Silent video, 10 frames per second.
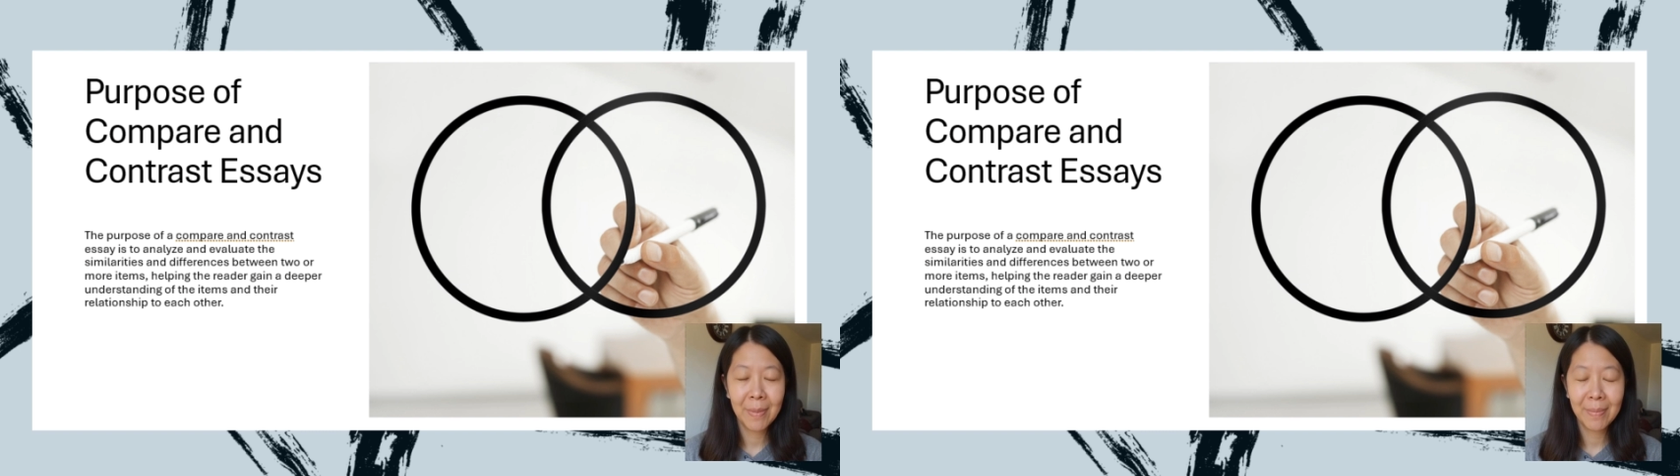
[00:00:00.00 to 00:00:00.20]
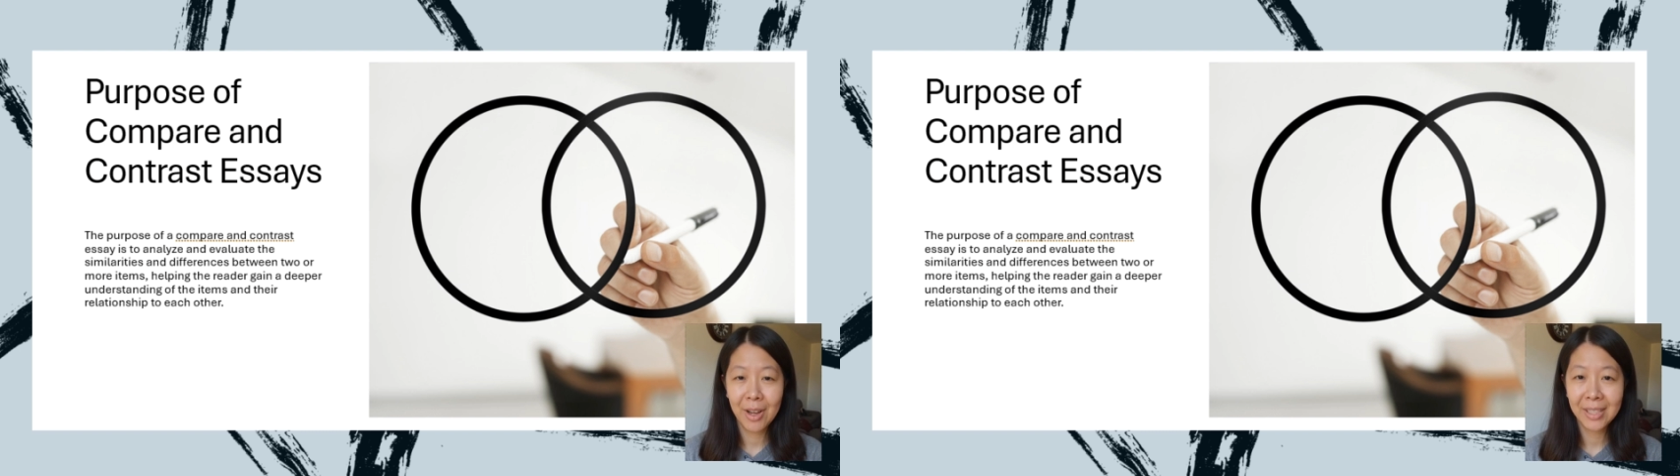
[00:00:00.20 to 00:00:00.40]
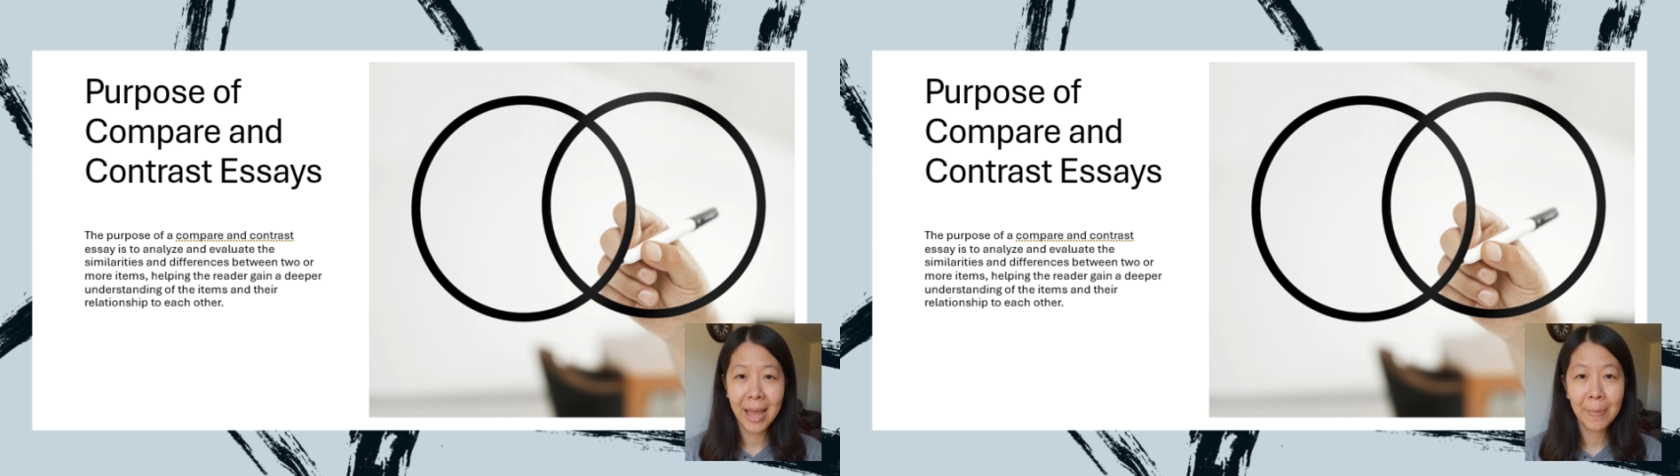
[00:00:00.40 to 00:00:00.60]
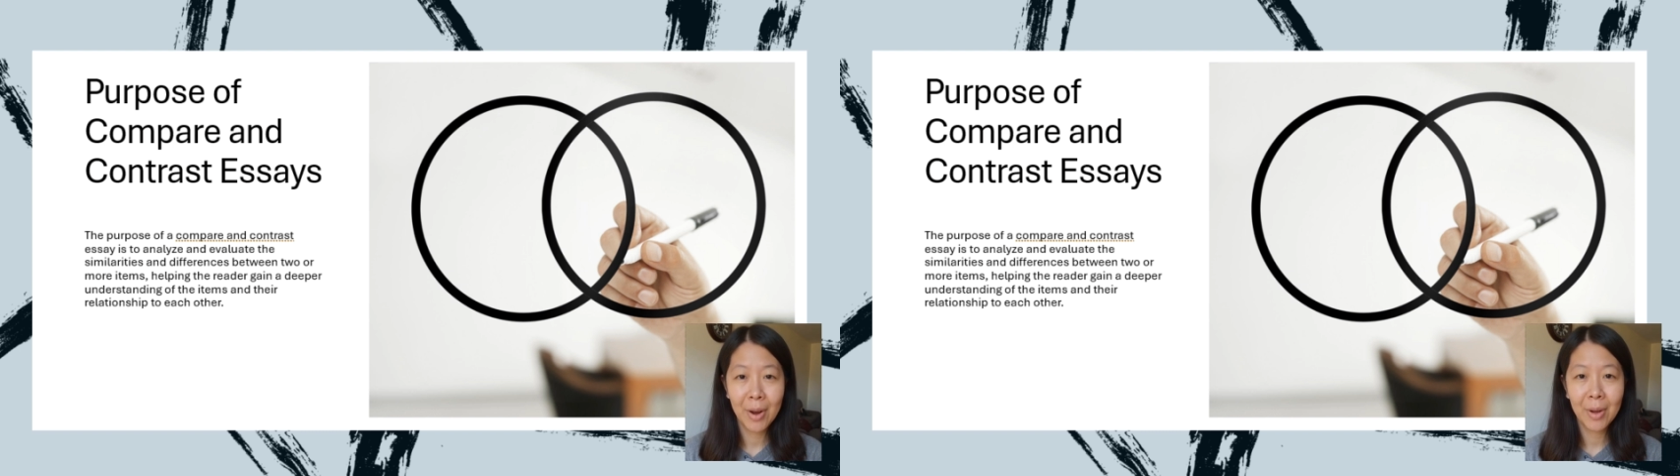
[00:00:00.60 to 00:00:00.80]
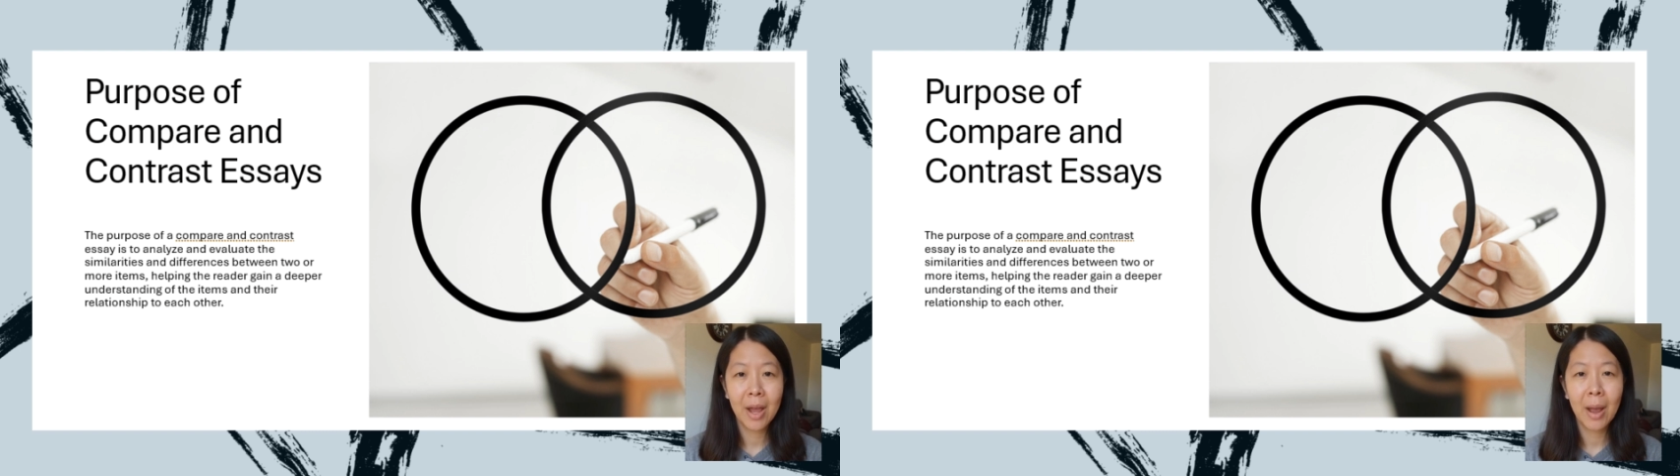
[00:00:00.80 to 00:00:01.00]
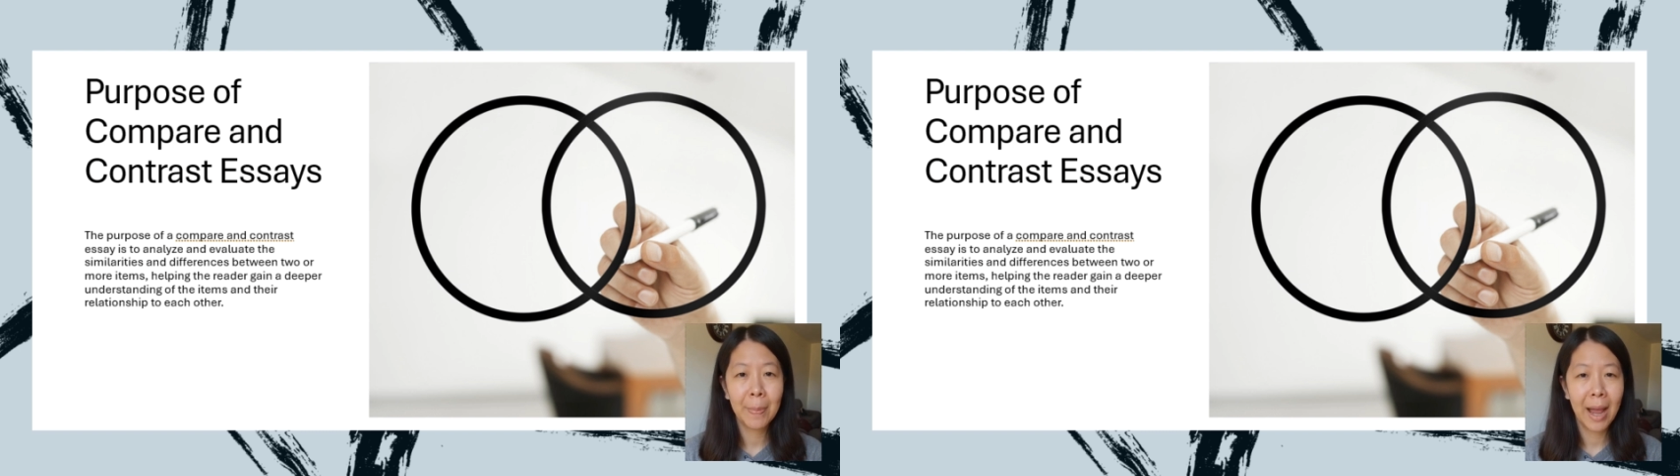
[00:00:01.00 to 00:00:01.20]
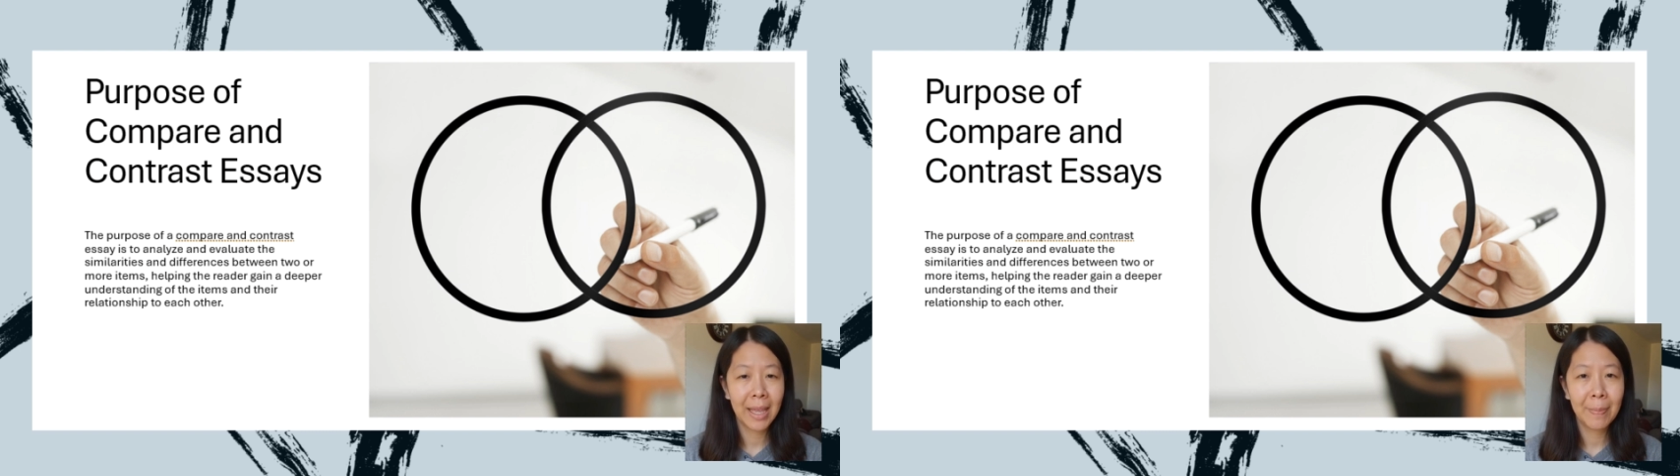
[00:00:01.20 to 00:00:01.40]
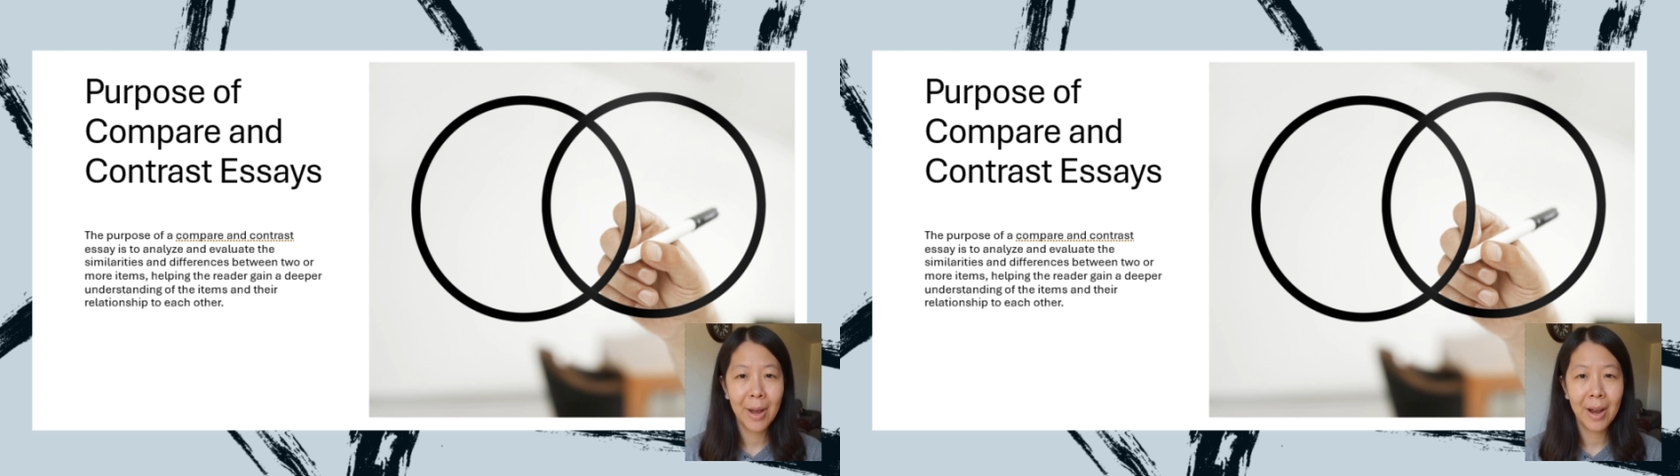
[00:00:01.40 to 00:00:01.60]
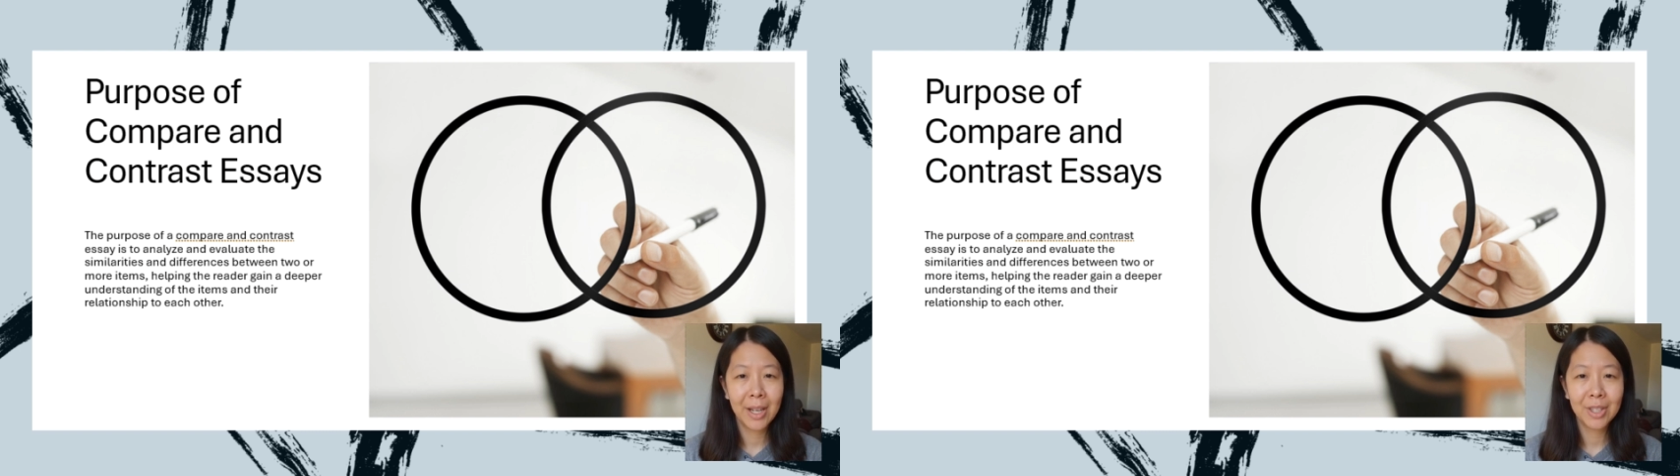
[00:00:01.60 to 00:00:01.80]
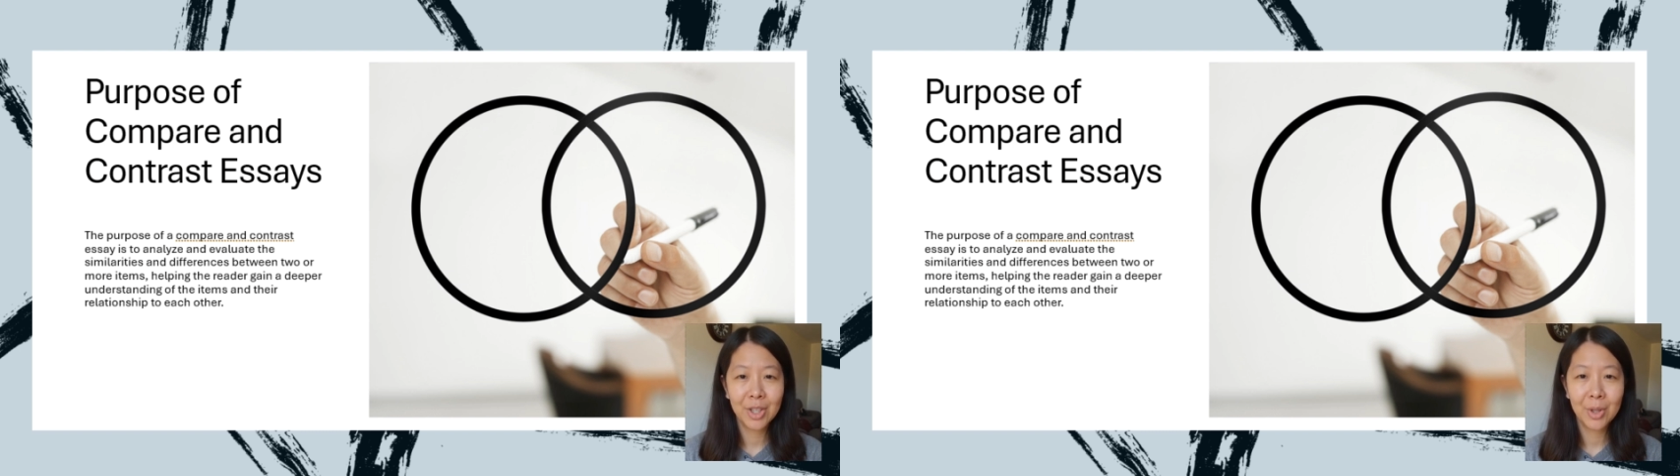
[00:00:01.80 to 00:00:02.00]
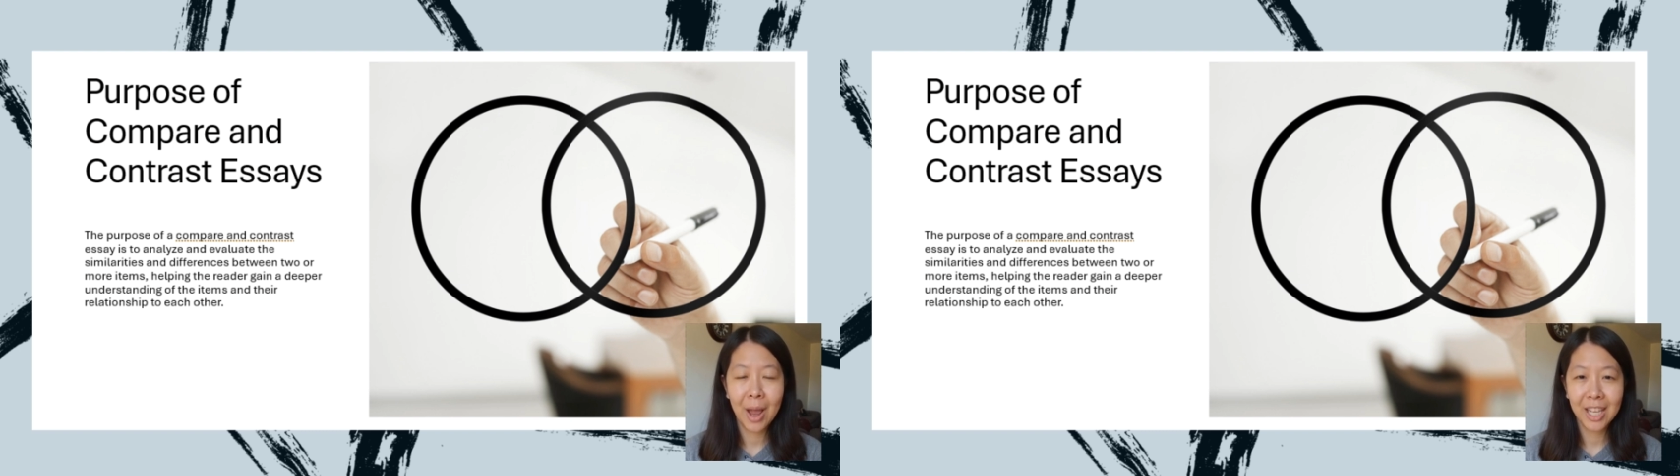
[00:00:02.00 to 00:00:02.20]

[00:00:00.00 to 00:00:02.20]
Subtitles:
For example, by comparing two